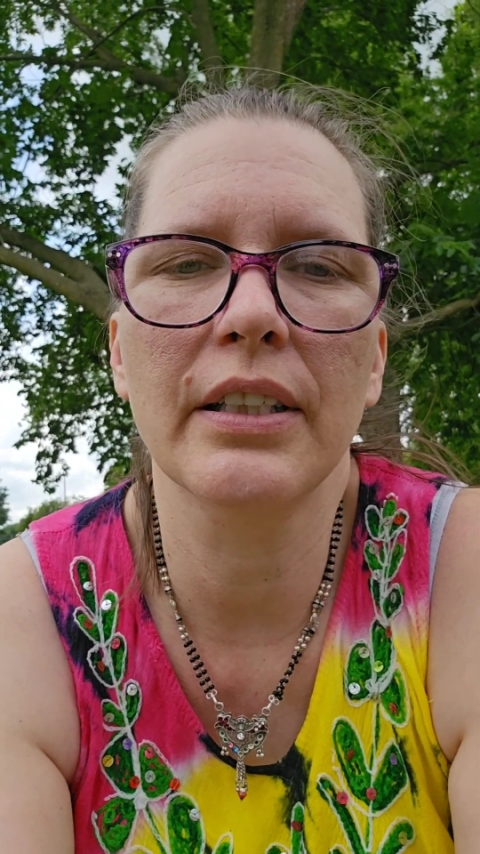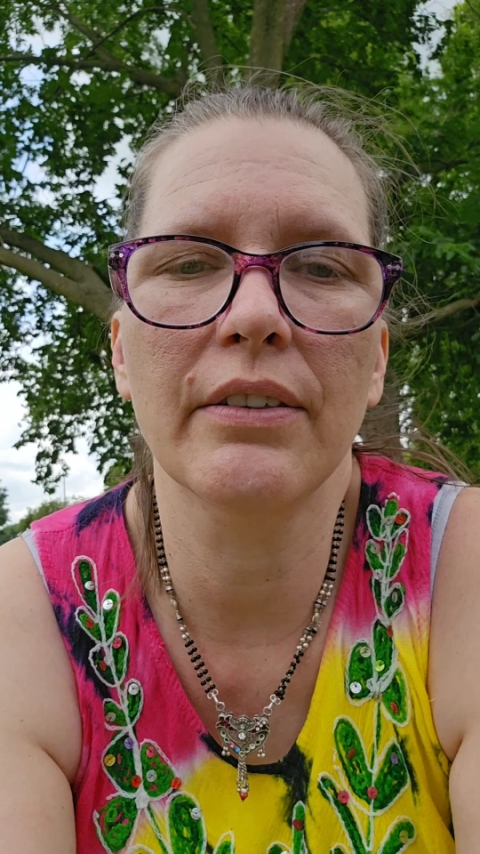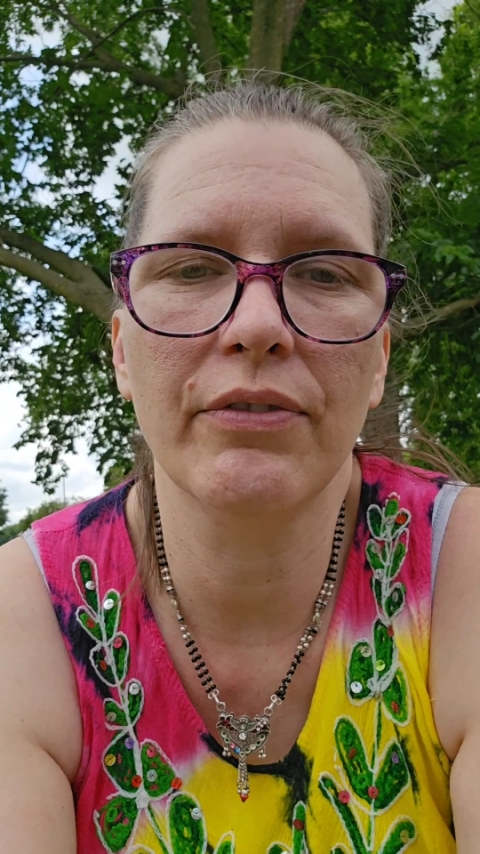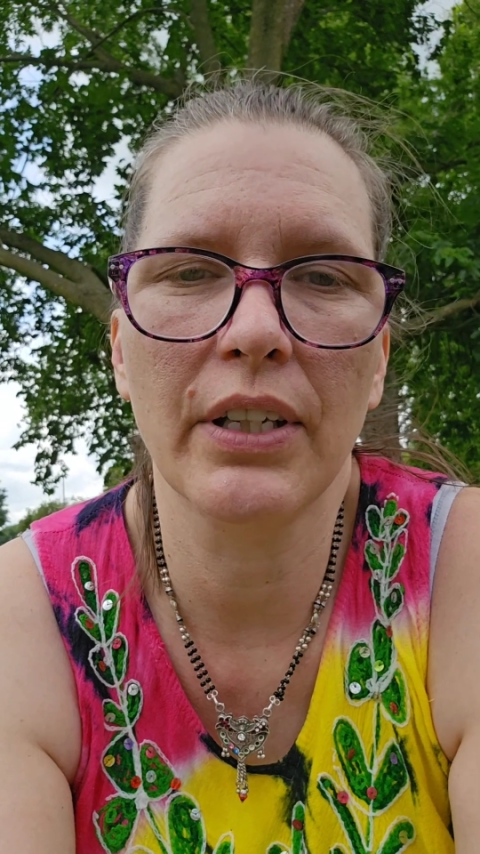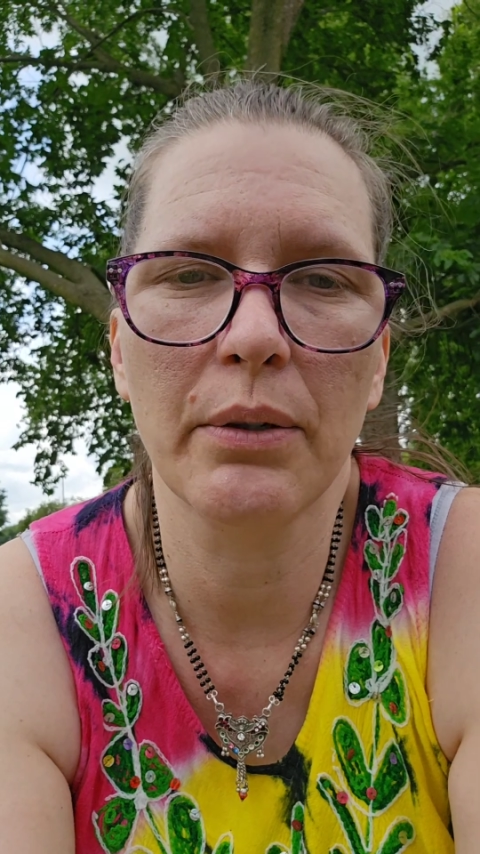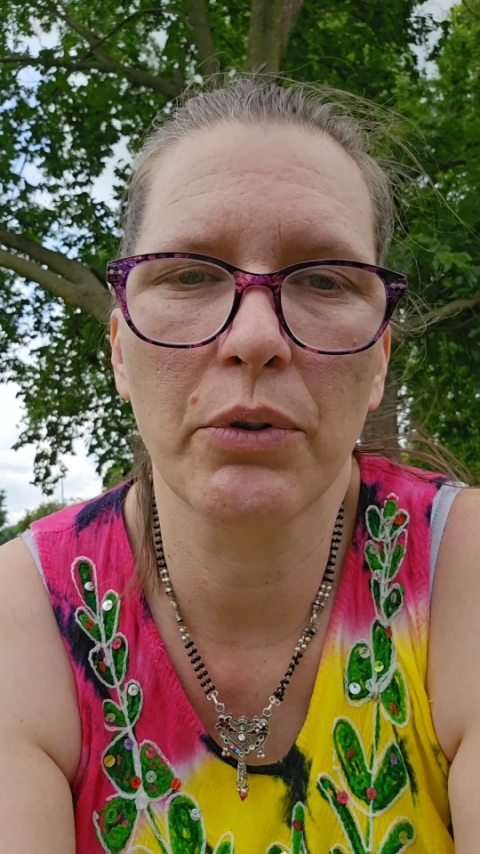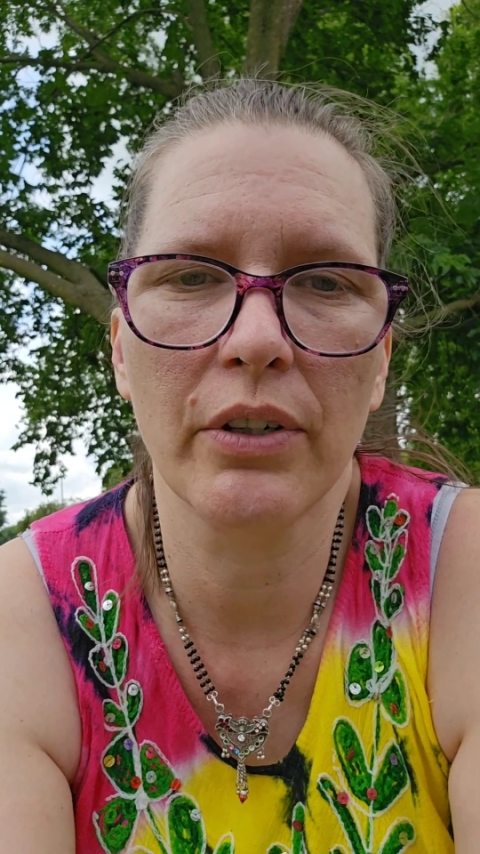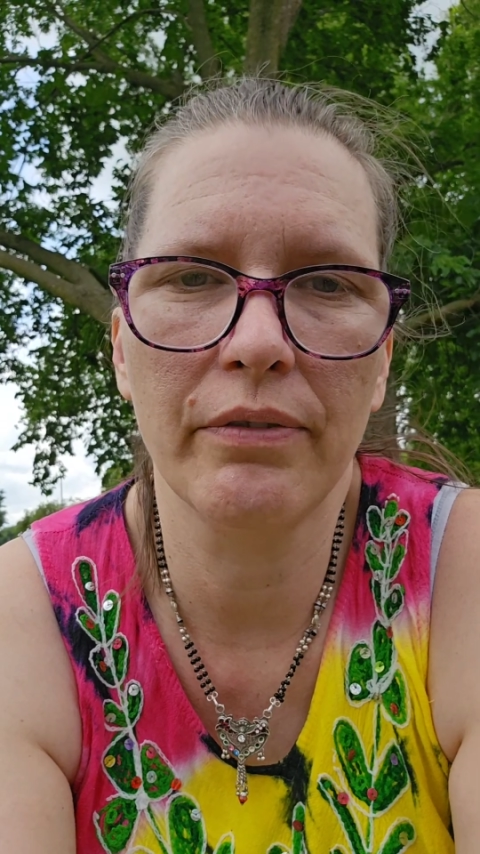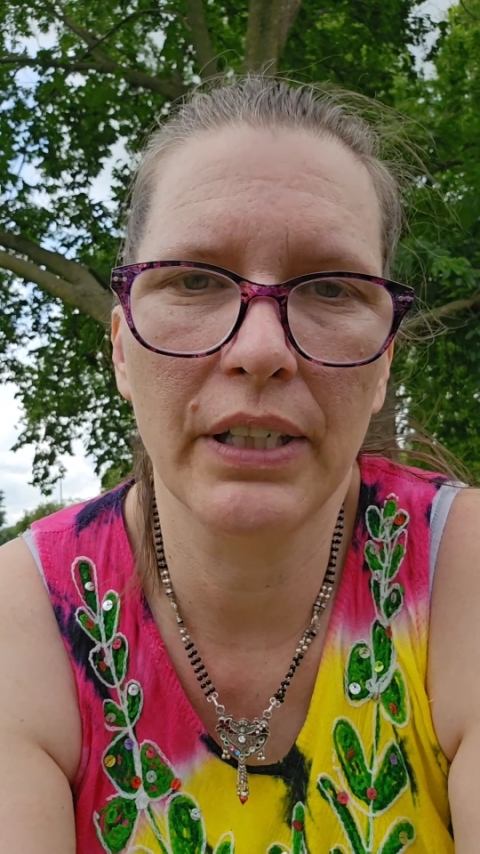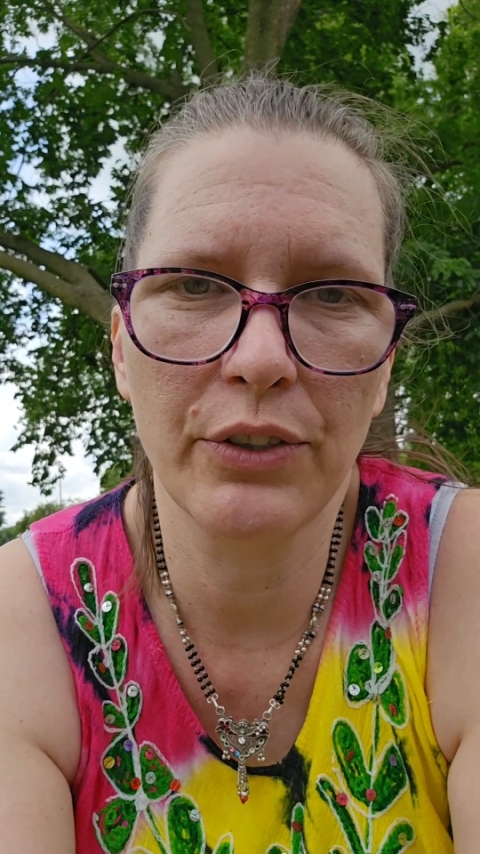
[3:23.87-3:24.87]
if they were a
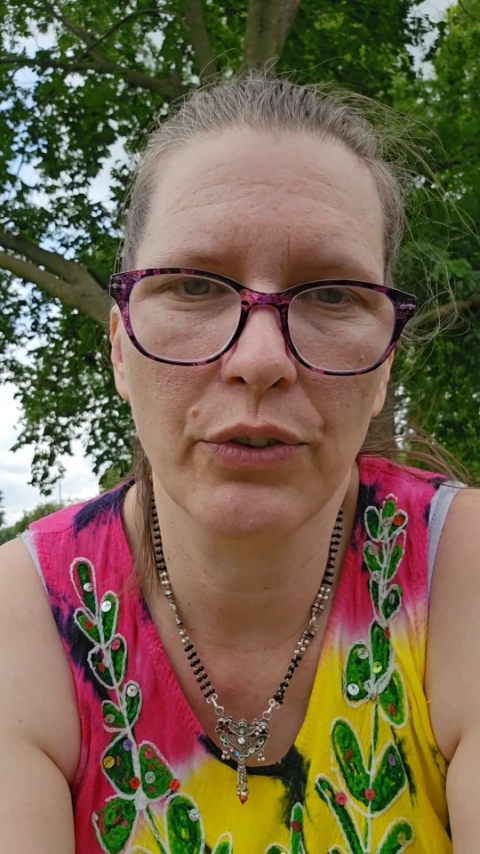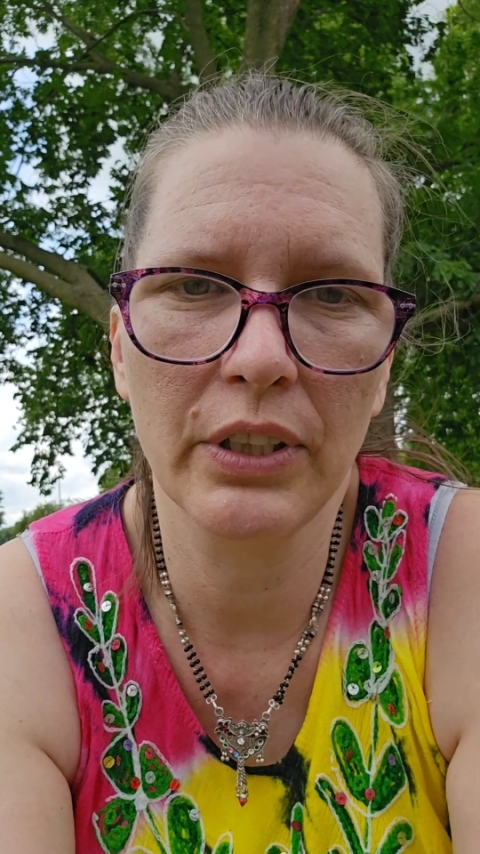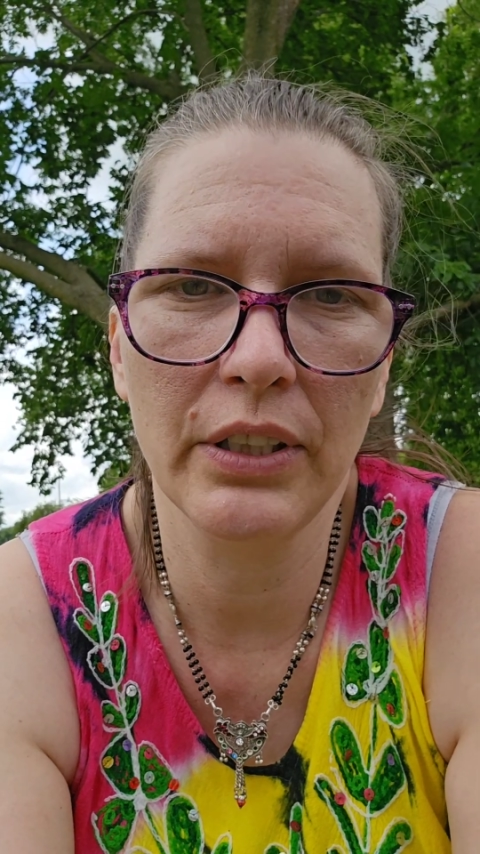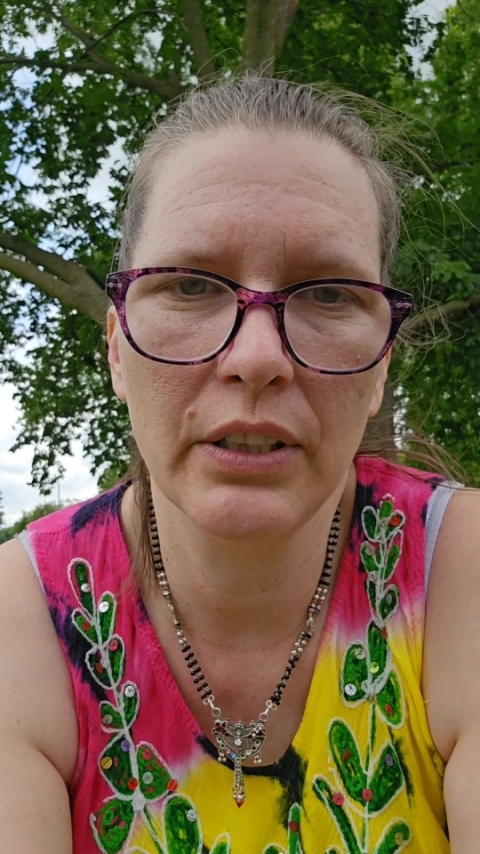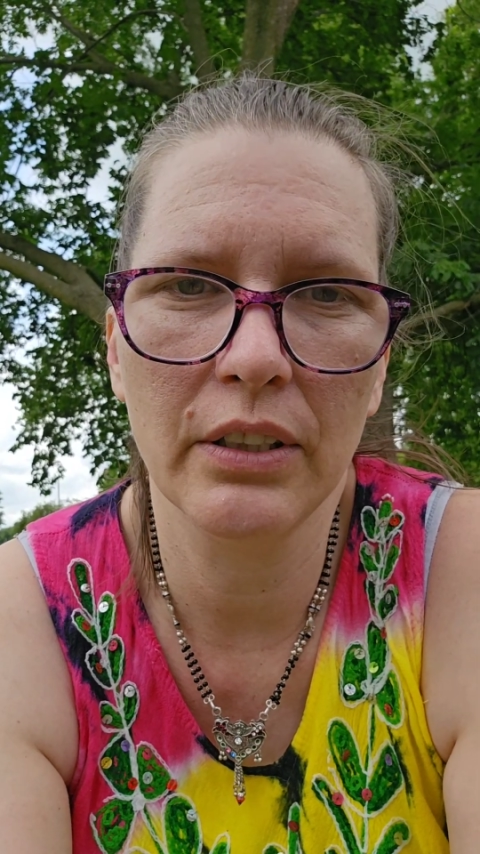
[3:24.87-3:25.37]
veteran,